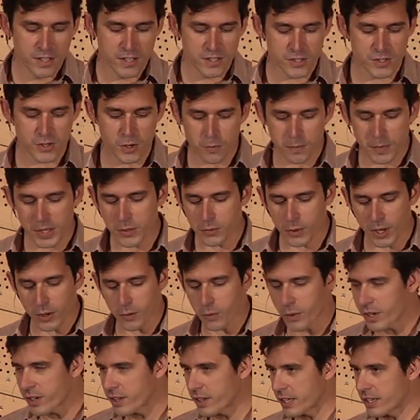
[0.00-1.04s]
So meanwhile,
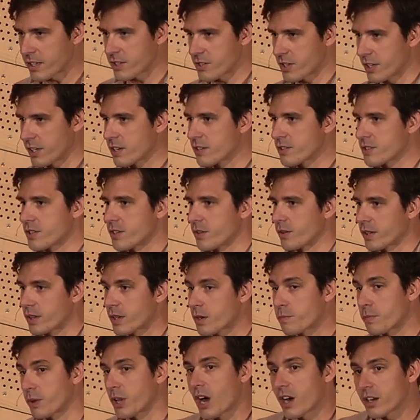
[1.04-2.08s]
what are the engineers doing?
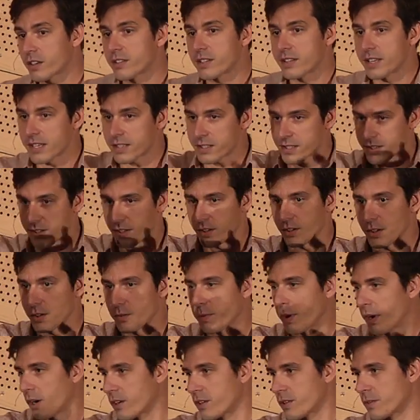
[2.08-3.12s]
They're blocked on that serial
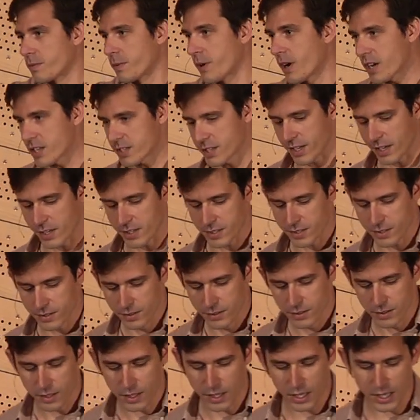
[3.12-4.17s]
part of the process.
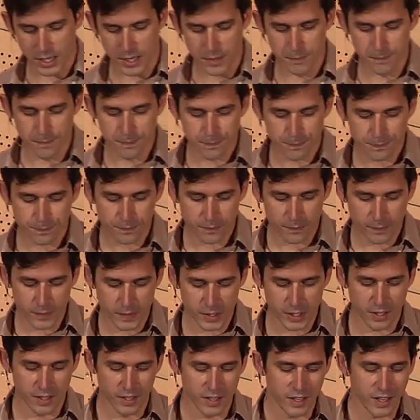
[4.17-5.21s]

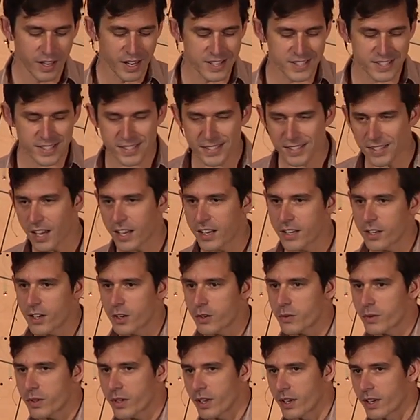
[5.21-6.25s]
As a side
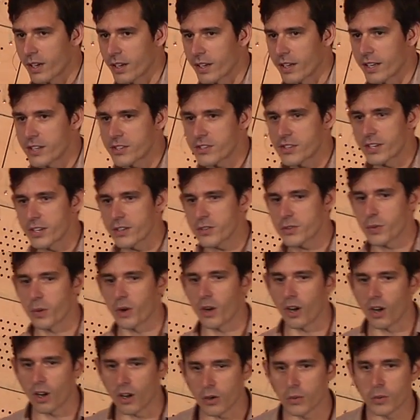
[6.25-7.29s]
note, engineers will
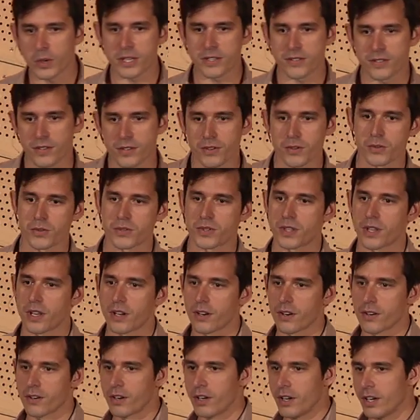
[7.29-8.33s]
always use
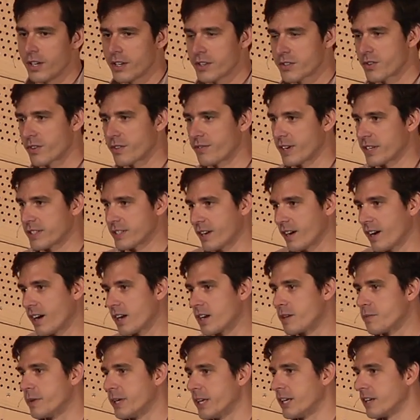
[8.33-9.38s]
their sort of
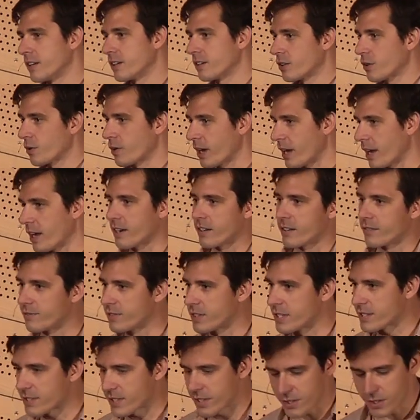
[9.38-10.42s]
autonomy and
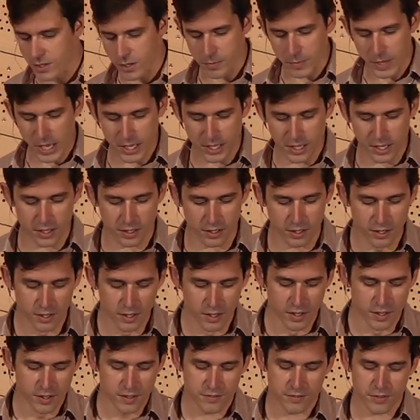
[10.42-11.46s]
creative decision-making
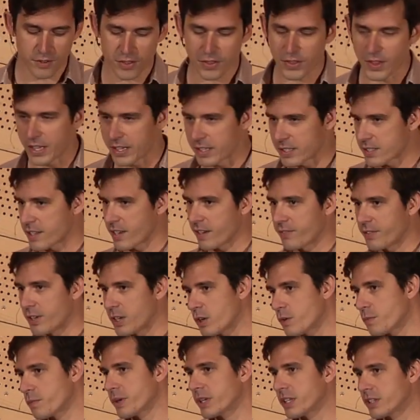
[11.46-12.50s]
for things. If you
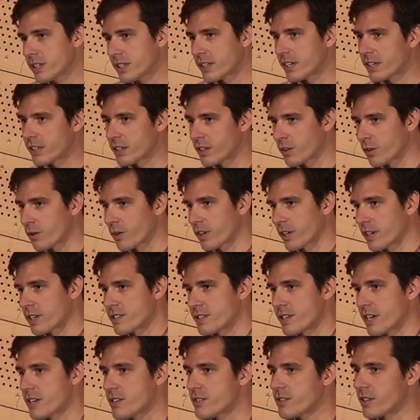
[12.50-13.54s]
don't build it in your
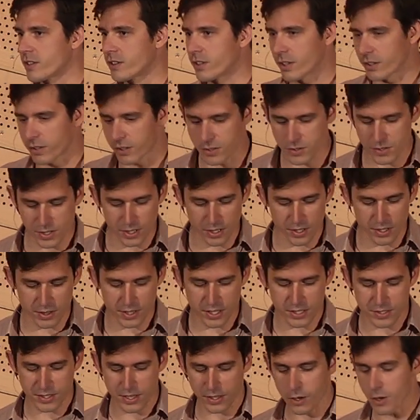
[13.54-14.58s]
organization, they'll use it on
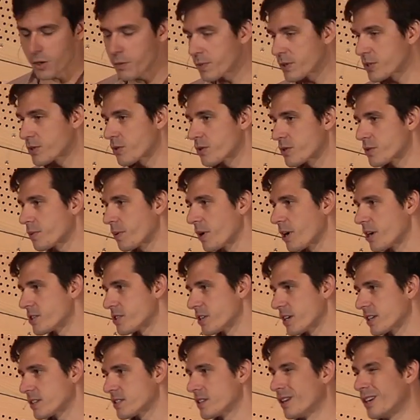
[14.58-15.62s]
things like open source
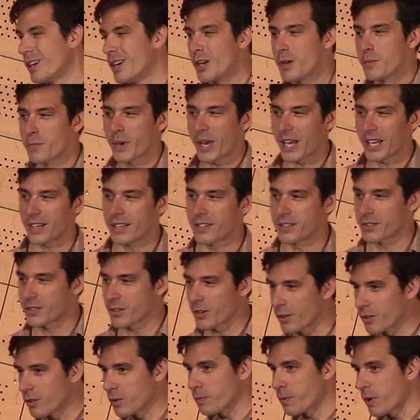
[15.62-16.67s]
projects, pet
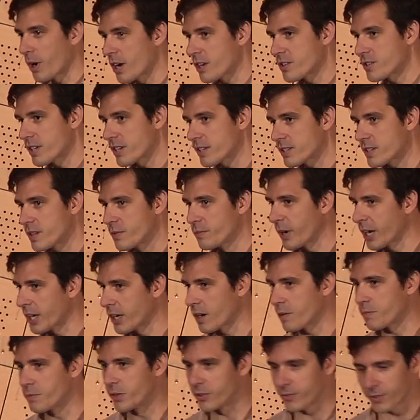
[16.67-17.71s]
internal projects that might
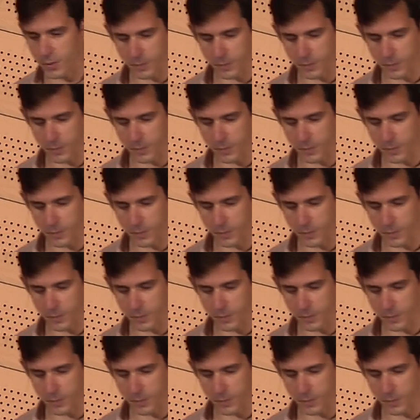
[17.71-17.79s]
not move